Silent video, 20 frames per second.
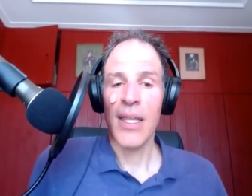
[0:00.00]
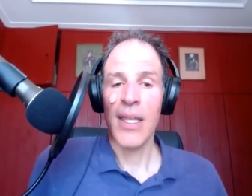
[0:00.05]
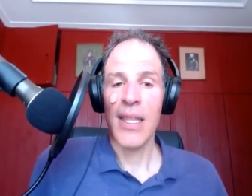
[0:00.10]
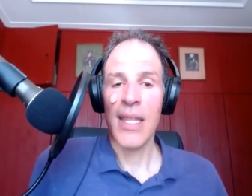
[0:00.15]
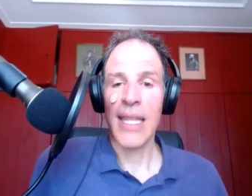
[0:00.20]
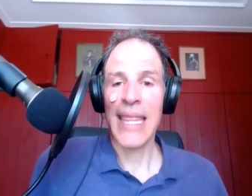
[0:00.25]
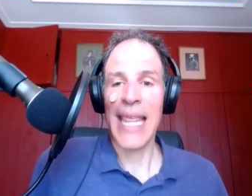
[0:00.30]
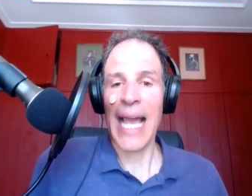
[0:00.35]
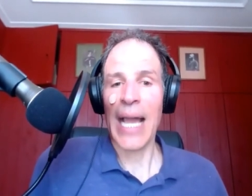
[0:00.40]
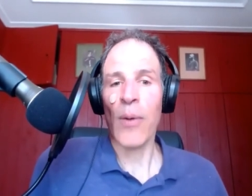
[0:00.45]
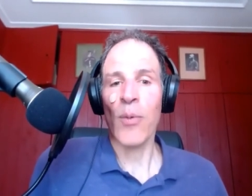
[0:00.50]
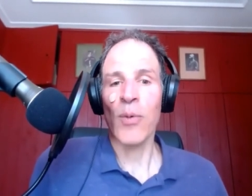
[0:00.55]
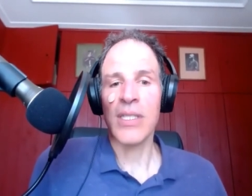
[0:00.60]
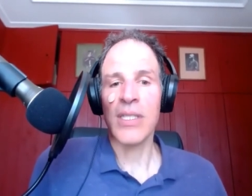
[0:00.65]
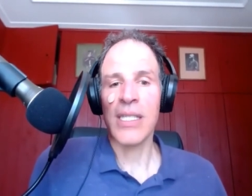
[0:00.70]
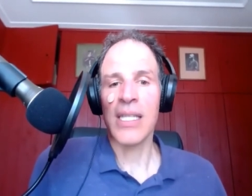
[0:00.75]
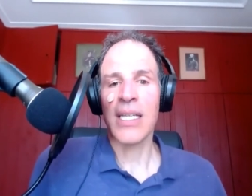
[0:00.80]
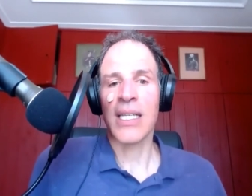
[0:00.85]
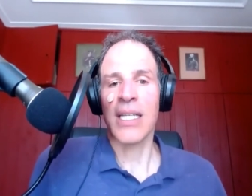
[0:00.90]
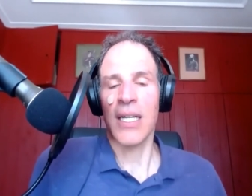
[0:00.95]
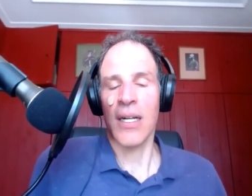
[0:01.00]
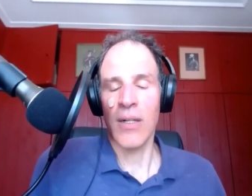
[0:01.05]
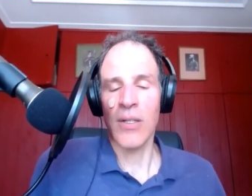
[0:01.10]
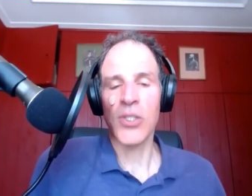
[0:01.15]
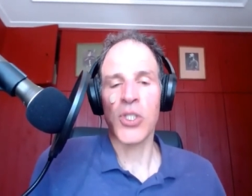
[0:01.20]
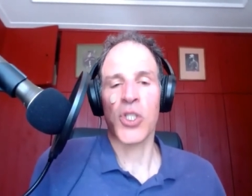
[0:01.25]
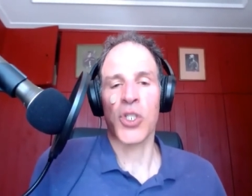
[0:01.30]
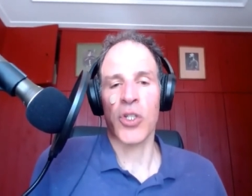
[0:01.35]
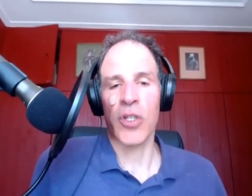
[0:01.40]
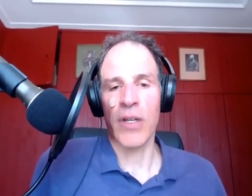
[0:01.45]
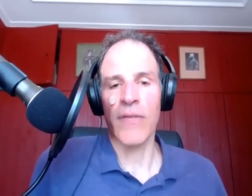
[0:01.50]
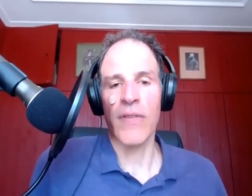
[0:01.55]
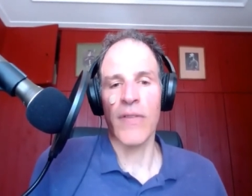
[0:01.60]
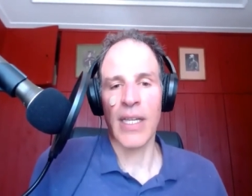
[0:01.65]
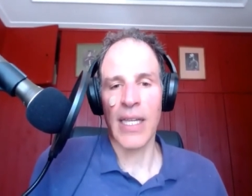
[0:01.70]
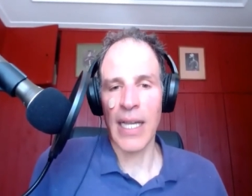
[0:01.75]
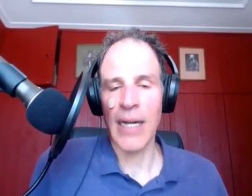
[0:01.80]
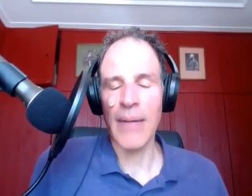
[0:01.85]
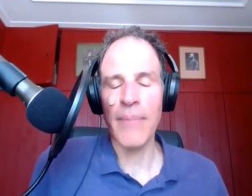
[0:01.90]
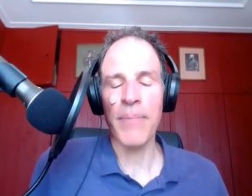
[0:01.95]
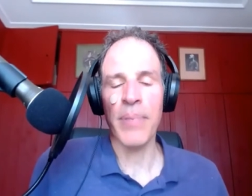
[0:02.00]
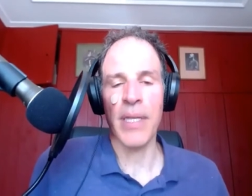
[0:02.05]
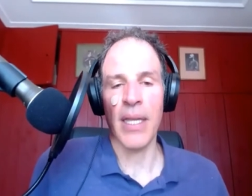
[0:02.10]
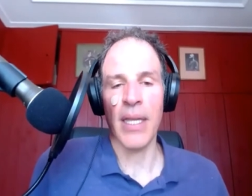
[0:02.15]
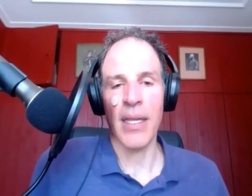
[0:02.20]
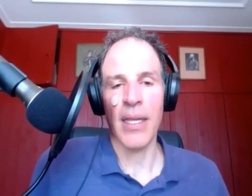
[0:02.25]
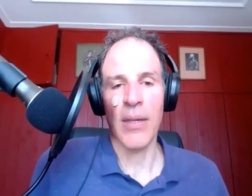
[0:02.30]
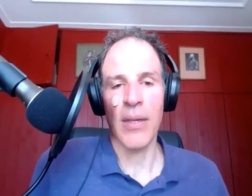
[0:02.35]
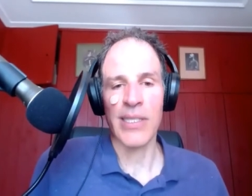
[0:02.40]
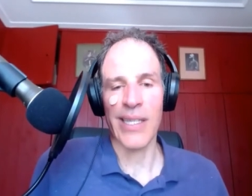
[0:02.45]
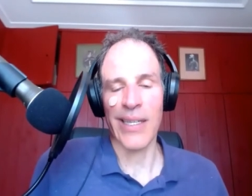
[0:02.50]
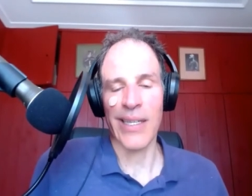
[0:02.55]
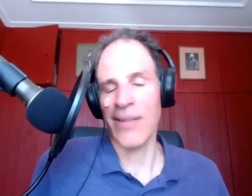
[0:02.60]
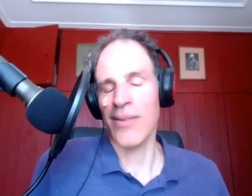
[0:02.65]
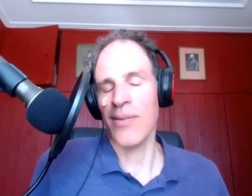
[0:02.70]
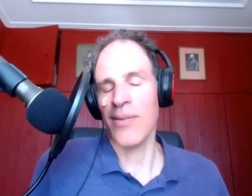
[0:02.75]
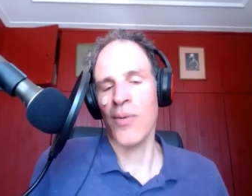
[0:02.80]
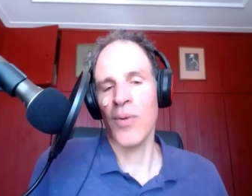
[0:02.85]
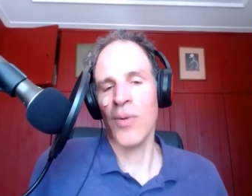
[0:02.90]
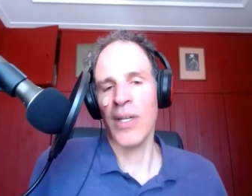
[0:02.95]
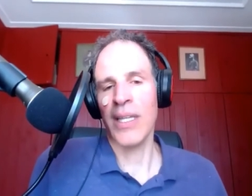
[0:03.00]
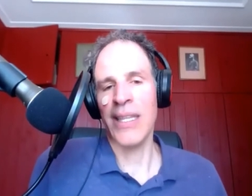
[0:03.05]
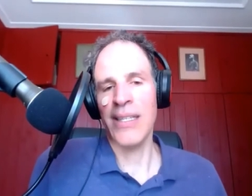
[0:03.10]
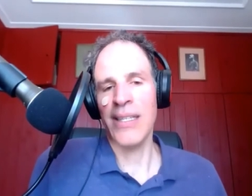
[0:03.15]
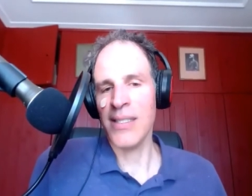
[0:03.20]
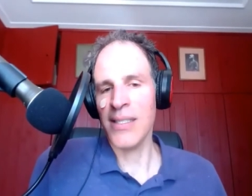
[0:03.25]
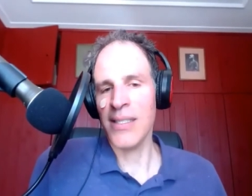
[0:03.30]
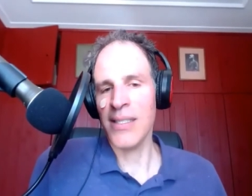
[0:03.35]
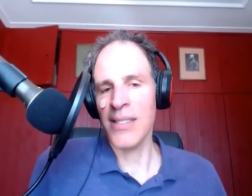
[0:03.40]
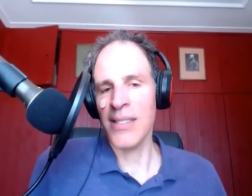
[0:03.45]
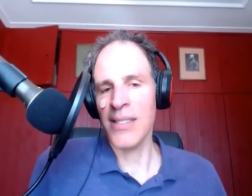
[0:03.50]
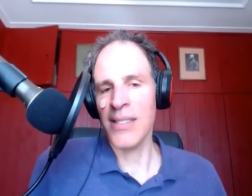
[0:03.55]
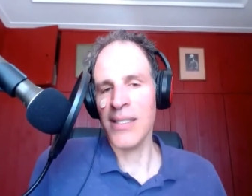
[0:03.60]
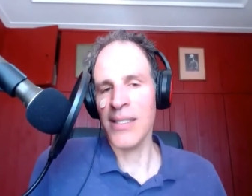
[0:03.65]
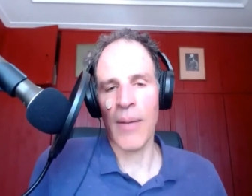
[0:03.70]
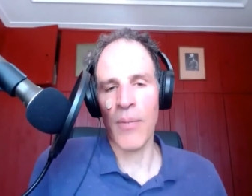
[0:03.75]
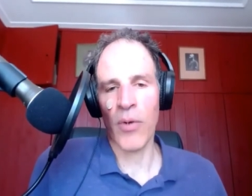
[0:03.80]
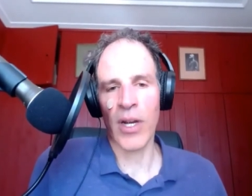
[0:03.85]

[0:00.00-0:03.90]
that that was the culture of the company. It was like, this is a job.